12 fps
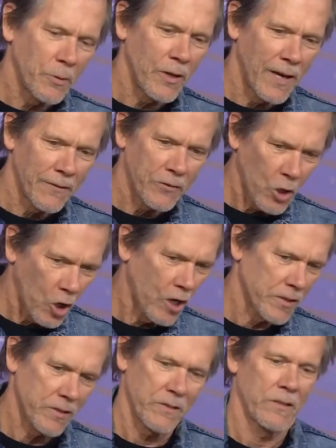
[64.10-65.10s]
have
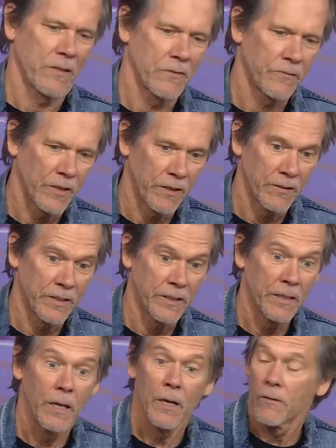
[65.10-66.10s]
causes that are very,
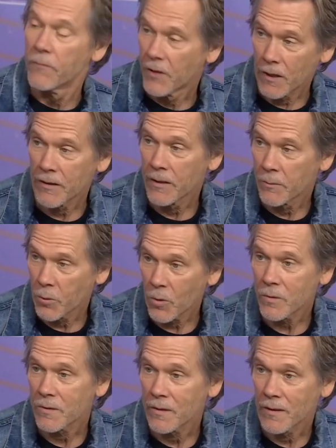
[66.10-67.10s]
very
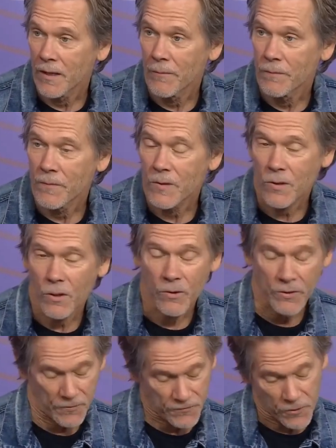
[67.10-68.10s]
important to them. So in
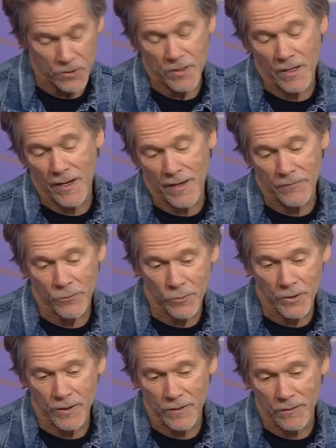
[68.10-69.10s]
the first half,
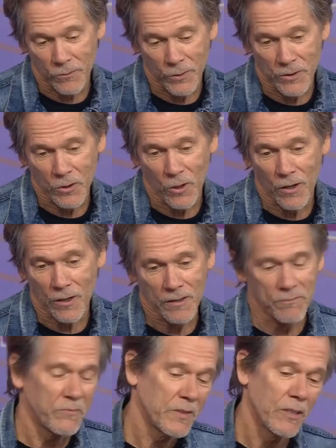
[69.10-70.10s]
we talk,
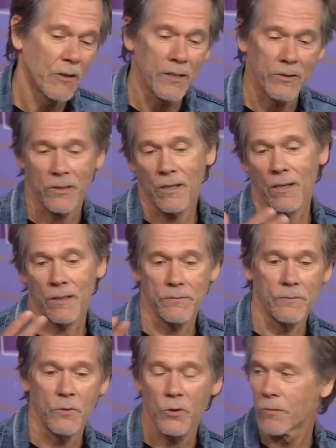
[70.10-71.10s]
I just kind of
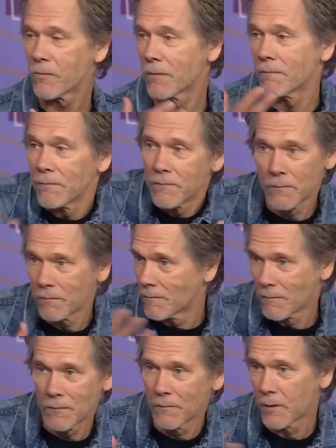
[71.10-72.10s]
shoot
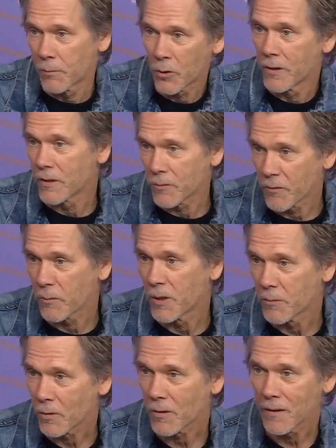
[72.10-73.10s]
the breeze with
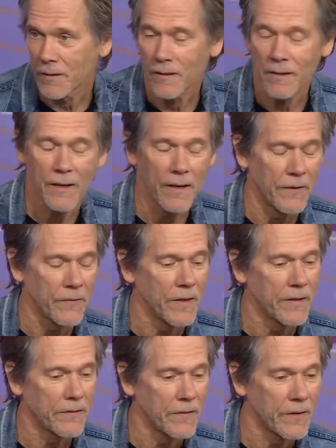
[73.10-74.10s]
people, and
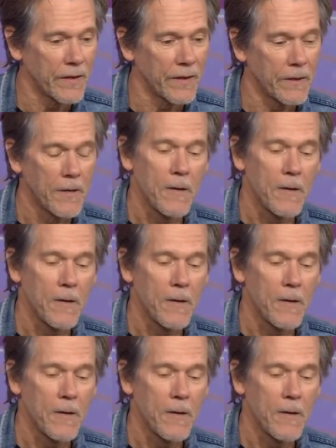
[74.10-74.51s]
then